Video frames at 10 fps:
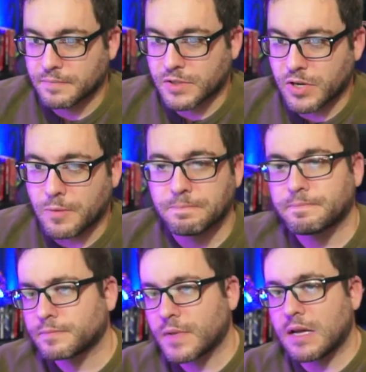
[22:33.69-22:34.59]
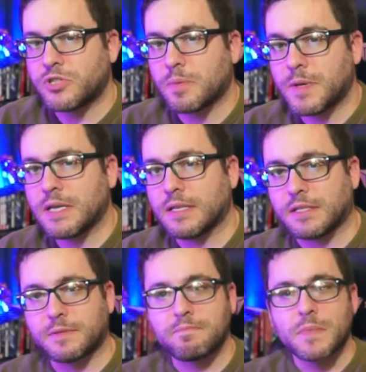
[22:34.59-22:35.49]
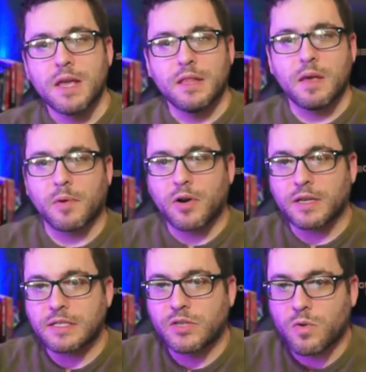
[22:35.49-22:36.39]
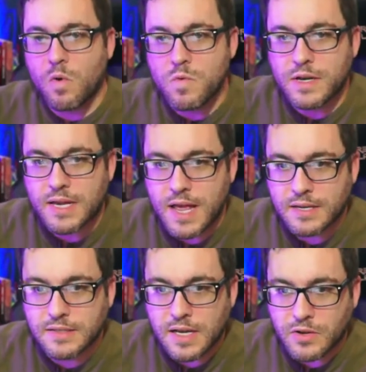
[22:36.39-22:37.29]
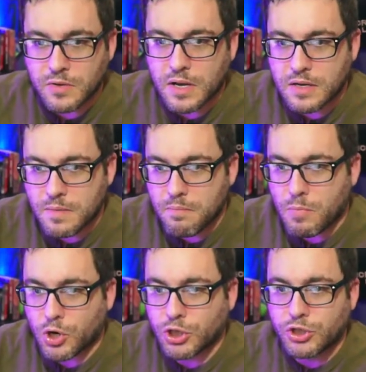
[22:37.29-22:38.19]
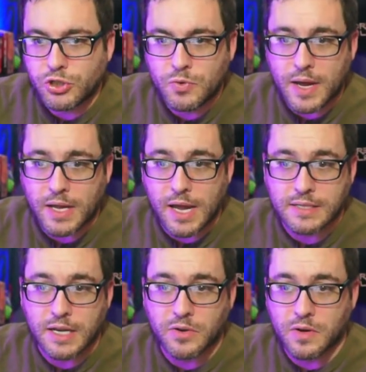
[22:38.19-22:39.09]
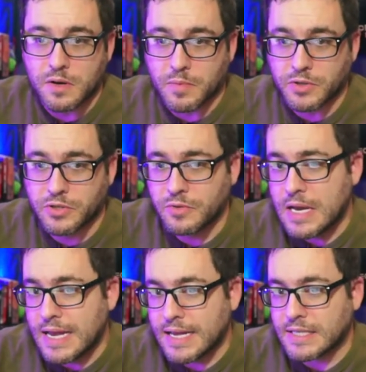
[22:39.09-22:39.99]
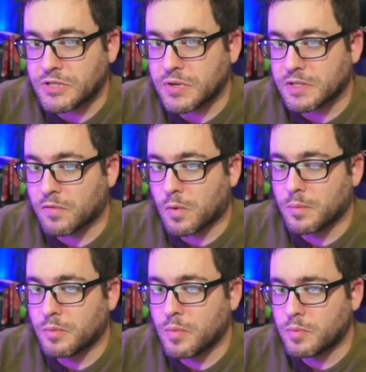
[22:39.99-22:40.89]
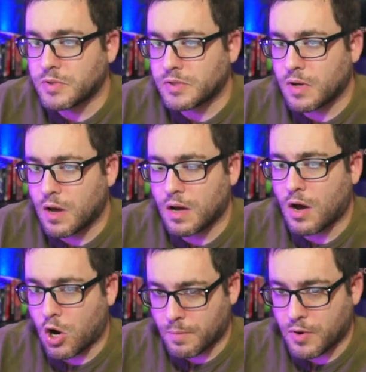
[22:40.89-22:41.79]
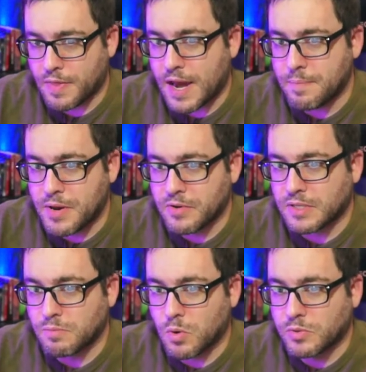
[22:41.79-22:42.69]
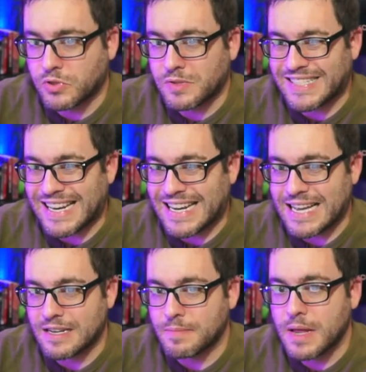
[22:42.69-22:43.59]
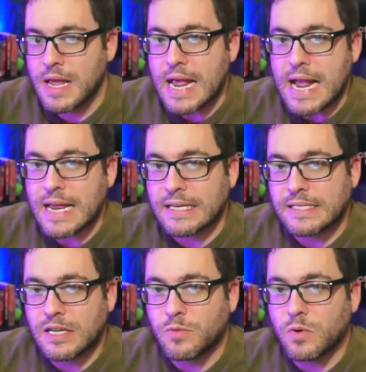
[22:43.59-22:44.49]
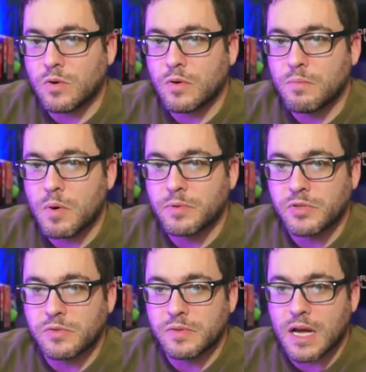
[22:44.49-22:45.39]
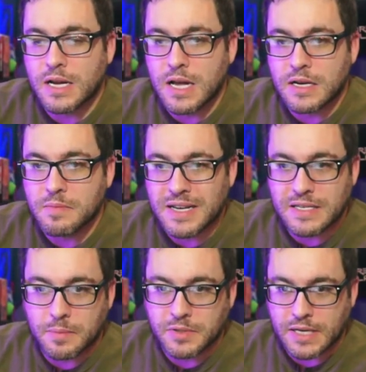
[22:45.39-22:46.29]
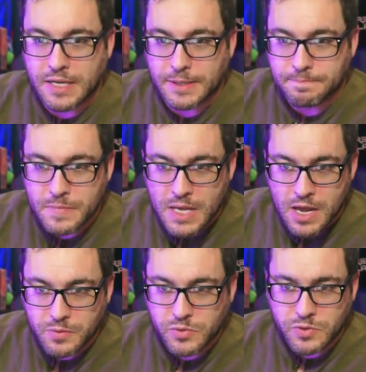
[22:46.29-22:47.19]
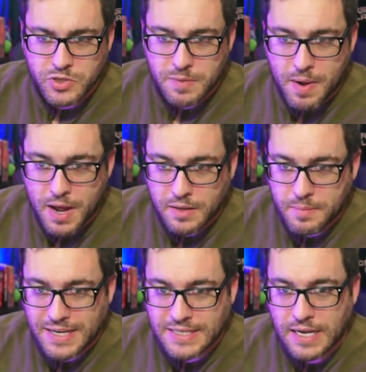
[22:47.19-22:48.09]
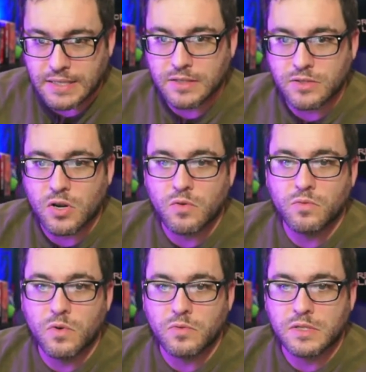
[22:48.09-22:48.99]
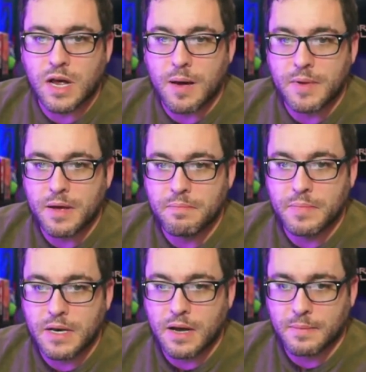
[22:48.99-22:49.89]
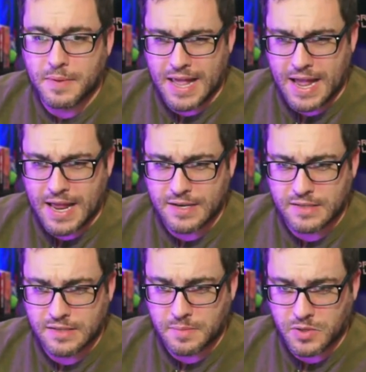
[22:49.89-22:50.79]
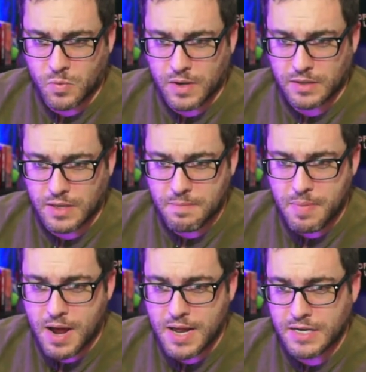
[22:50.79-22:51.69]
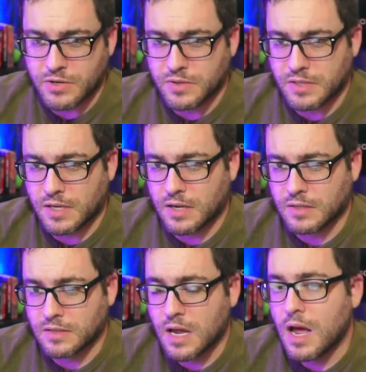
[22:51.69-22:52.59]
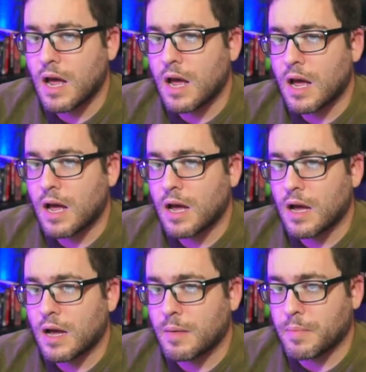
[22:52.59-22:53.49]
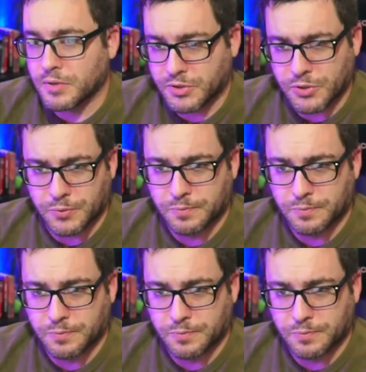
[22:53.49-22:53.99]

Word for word: So yeah, let's jump into this. The MRX 010 Psycho Gundam Mark II, aka Psycho Gundam Mark II, is a transformable mobile uh, armor that appears in Mobile Suit Zeta Gundam and its sequel, Mobile Suit Gundam Double Zeta. It was originally piloted by Titan's Rosamia Badam and subsequently by NeoZeon's Pluto 2.